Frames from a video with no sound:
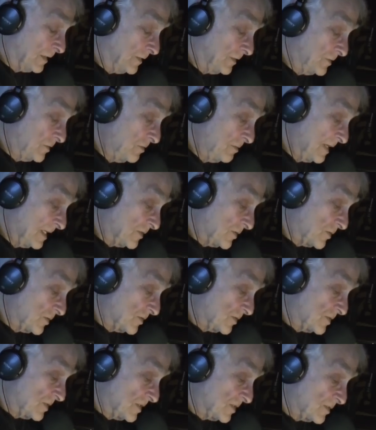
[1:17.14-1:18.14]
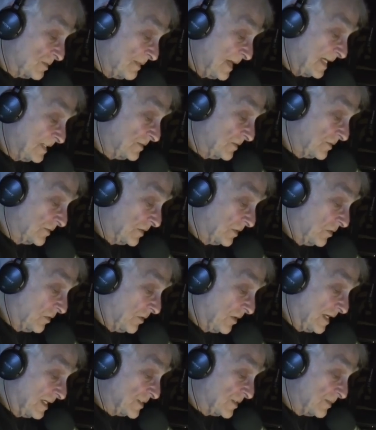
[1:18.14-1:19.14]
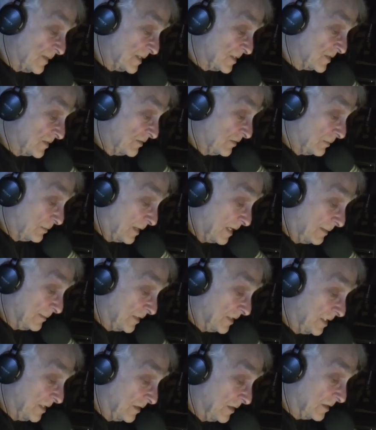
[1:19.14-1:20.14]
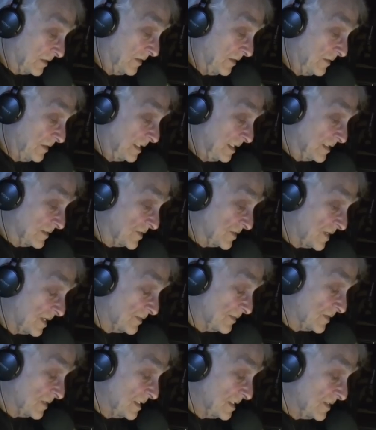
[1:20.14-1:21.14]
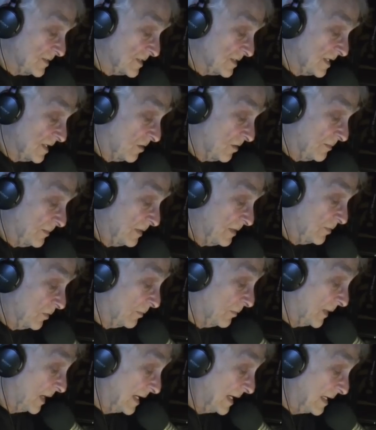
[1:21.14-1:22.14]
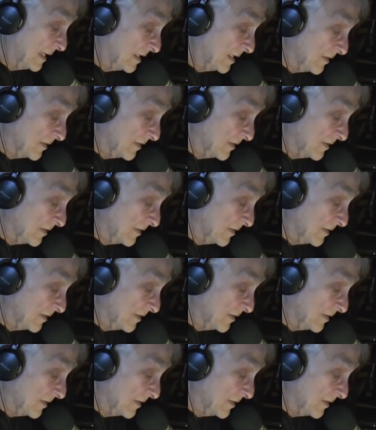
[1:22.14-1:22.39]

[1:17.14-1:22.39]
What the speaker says: The two measures dismantle the core aspects of Obamacare, including its subsidies to help people buy